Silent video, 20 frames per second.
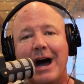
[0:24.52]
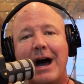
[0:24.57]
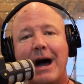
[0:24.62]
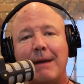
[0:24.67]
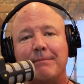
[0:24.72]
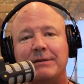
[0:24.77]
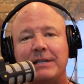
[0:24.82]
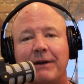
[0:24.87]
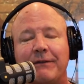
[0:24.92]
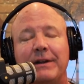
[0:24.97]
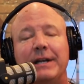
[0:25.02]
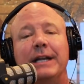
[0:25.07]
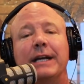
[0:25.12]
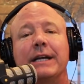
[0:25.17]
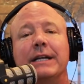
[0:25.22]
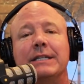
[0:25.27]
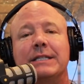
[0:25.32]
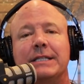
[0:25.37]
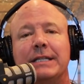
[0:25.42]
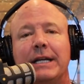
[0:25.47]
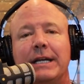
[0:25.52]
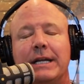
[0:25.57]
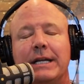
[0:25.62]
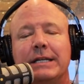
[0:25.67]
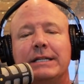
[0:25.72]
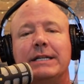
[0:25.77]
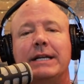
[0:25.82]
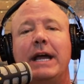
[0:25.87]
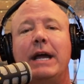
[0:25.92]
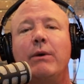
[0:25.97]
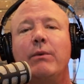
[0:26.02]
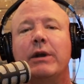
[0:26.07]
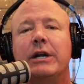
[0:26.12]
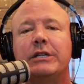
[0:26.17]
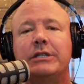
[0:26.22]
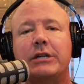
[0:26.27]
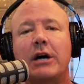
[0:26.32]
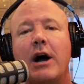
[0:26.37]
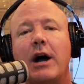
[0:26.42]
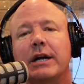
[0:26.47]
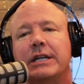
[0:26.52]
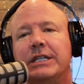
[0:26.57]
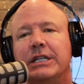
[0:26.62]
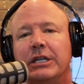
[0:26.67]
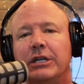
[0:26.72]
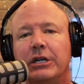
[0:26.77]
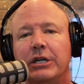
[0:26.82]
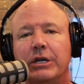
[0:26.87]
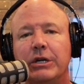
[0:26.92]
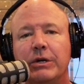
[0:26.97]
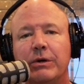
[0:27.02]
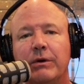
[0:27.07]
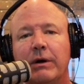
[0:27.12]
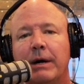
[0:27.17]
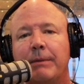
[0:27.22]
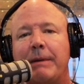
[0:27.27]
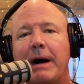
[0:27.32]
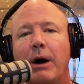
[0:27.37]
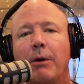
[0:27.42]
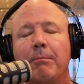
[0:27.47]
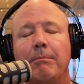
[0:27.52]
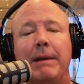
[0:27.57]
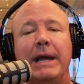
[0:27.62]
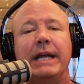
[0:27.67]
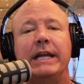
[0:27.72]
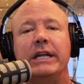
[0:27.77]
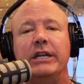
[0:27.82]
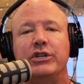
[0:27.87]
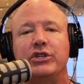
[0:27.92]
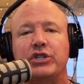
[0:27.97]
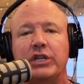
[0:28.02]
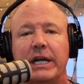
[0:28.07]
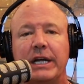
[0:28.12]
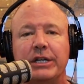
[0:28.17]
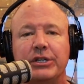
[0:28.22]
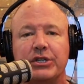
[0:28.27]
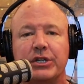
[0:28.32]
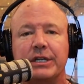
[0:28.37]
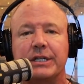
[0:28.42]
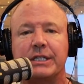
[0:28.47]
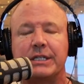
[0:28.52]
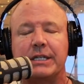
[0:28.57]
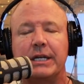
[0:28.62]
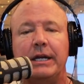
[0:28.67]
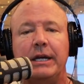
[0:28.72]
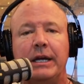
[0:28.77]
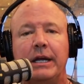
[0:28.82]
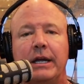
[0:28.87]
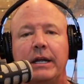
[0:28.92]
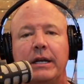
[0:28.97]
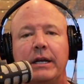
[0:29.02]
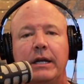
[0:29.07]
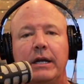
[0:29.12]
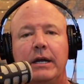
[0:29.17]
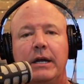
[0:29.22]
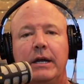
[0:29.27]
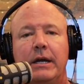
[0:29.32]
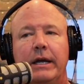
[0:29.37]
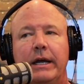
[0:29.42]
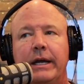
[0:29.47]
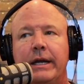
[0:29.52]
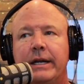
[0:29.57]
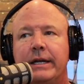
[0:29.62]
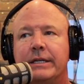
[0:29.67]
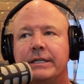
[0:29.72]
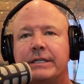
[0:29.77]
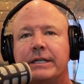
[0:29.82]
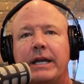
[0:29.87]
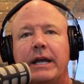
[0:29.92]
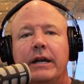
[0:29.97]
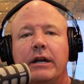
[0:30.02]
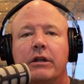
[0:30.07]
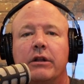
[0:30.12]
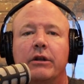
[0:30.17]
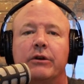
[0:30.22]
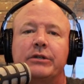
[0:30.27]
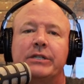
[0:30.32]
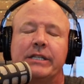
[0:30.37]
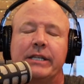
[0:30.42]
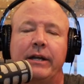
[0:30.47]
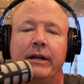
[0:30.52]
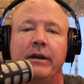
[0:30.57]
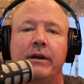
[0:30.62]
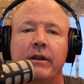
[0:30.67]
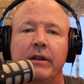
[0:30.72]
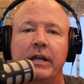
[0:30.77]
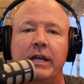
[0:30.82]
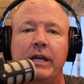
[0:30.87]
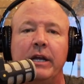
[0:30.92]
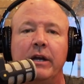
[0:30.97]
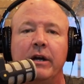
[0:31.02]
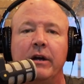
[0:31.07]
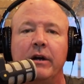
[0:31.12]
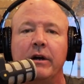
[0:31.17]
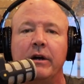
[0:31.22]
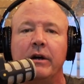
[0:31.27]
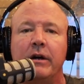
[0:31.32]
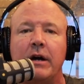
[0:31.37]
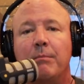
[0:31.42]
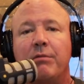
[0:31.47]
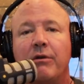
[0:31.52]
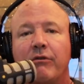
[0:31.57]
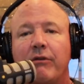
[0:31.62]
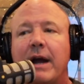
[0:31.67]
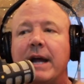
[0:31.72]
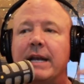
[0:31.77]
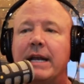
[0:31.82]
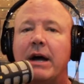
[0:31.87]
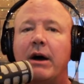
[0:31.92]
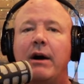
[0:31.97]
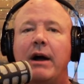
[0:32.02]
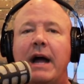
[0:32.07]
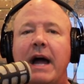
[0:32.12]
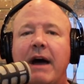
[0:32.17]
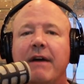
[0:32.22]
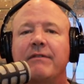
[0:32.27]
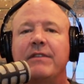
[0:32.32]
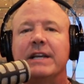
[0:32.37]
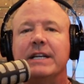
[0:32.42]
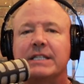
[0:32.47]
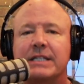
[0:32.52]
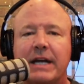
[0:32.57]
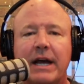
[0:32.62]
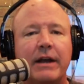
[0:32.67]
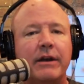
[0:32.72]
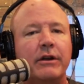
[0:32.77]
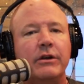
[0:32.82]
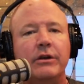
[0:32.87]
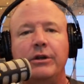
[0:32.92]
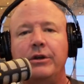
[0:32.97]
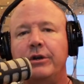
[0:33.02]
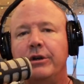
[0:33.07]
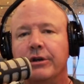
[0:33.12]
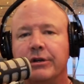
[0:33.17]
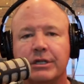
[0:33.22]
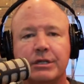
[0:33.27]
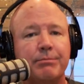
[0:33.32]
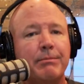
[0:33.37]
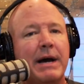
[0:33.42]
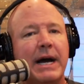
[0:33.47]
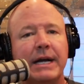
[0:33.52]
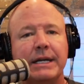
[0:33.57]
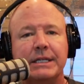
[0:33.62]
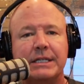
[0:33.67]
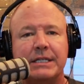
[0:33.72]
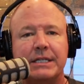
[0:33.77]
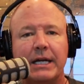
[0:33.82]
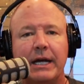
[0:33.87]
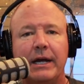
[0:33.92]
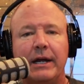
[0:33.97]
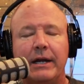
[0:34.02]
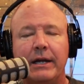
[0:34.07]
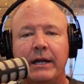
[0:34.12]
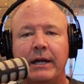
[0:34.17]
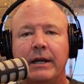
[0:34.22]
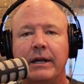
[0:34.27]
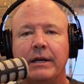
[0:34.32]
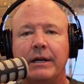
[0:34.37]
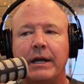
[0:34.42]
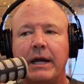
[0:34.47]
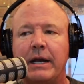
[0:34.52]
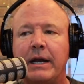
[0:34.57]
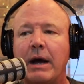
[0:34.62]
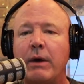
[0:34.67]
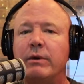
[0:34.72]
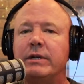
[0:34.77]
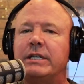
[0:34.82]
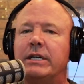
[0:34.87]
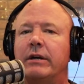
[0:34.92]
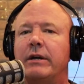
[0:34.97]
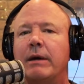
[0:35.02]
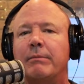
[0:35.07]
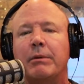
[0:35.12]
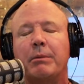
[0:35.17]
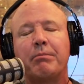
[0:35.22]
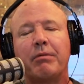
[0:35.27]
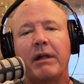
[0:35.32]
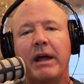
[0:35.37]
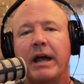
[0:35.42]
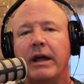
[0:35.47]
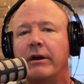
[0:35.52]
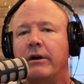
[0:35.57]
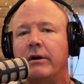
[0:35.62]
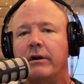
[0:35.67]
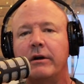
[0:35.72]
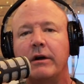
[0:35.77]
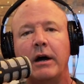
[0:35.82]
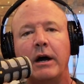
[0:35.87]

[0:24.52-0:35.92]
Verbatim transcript: I'm Devon Dickinson, and today I want to talk to you about making changes. And it is getting close to the end of the year, but right now I have this kind of New Year's mindset. And and I would tell you I'm a planner.